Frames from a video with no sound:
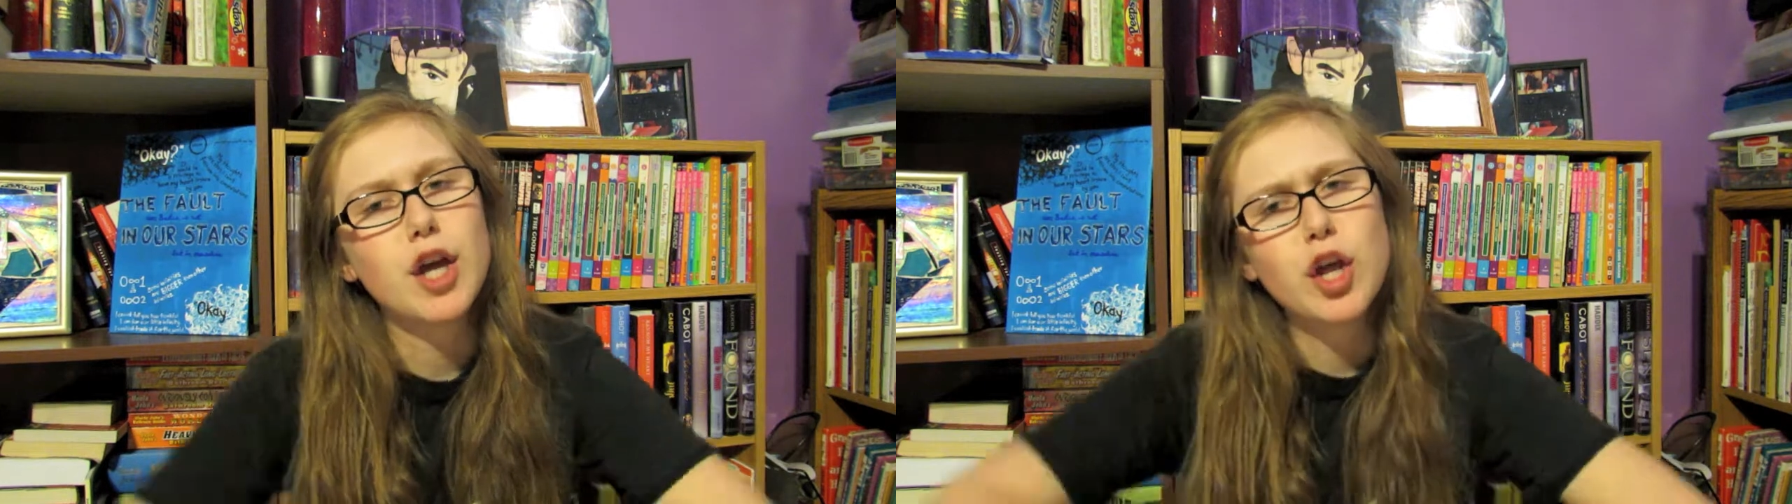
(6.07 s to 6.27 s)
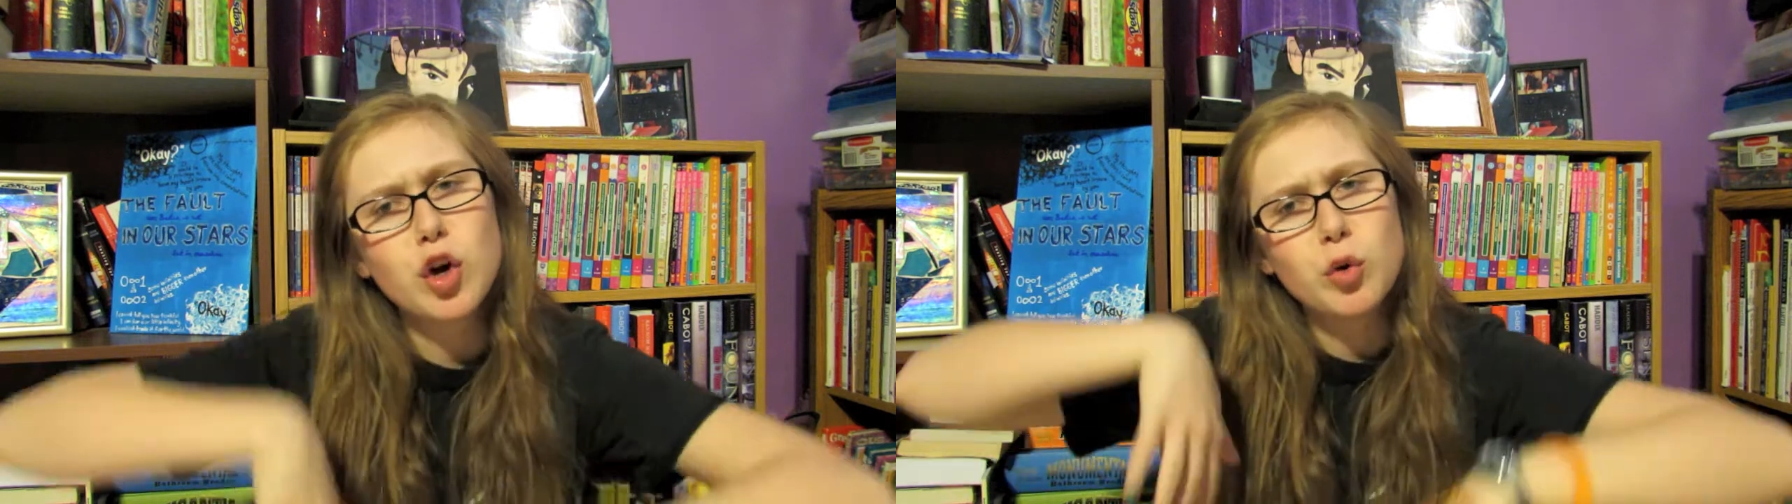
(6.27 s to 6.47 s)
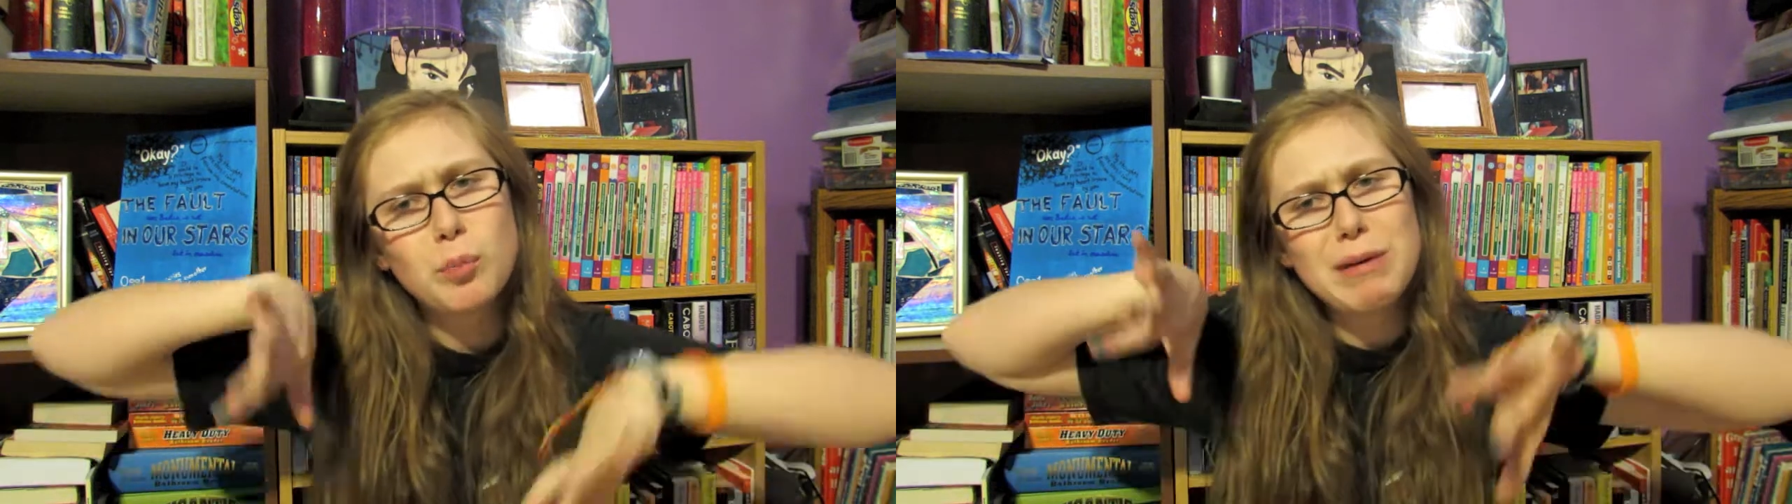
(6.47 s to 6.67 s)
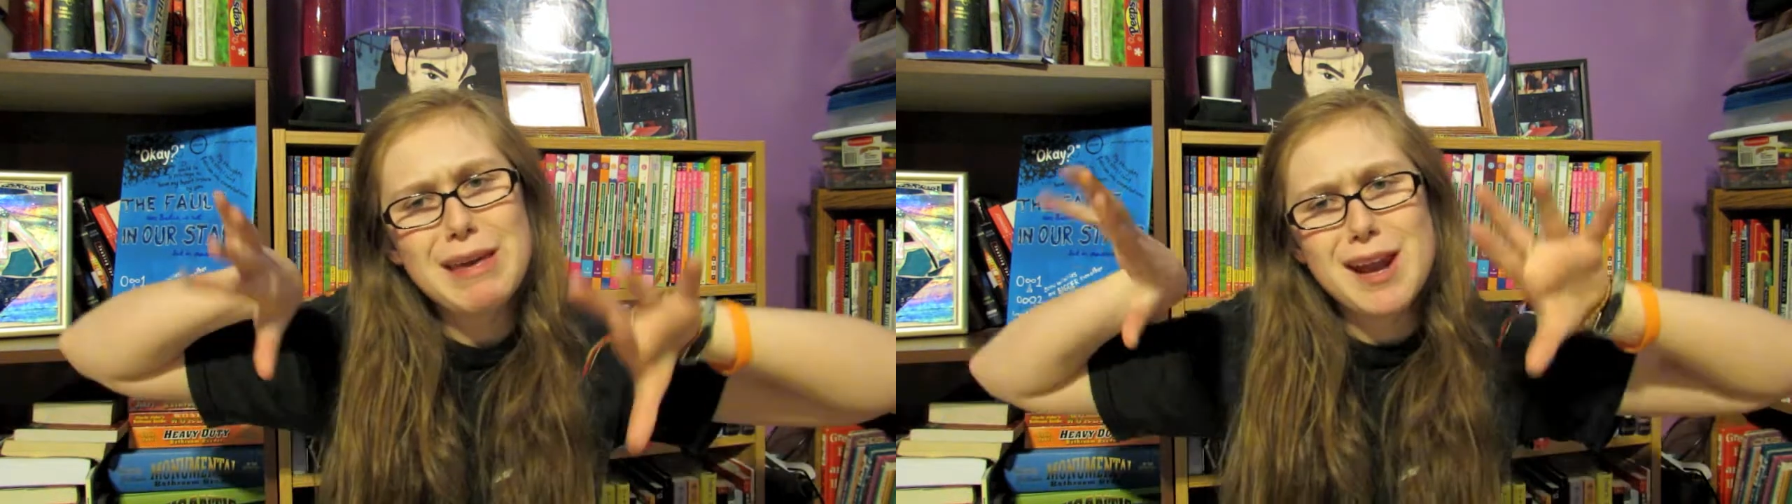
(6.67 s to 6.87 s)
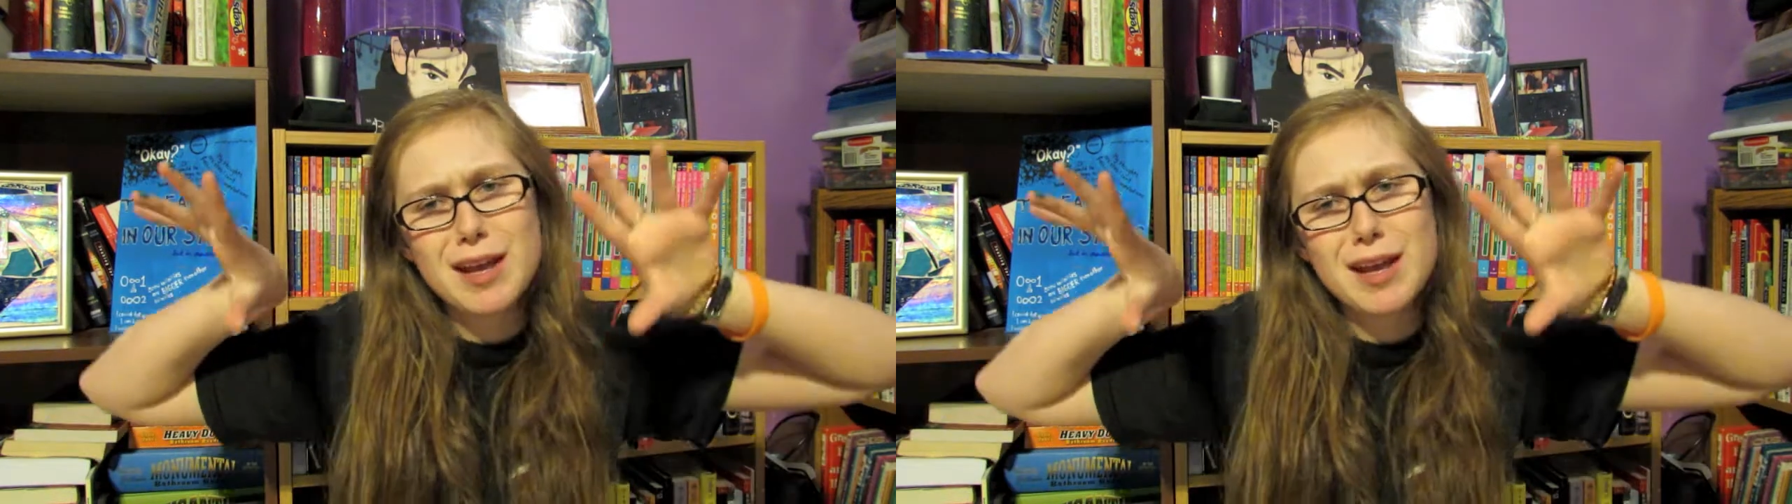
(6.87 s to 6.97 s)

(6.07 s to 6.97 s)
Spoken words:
European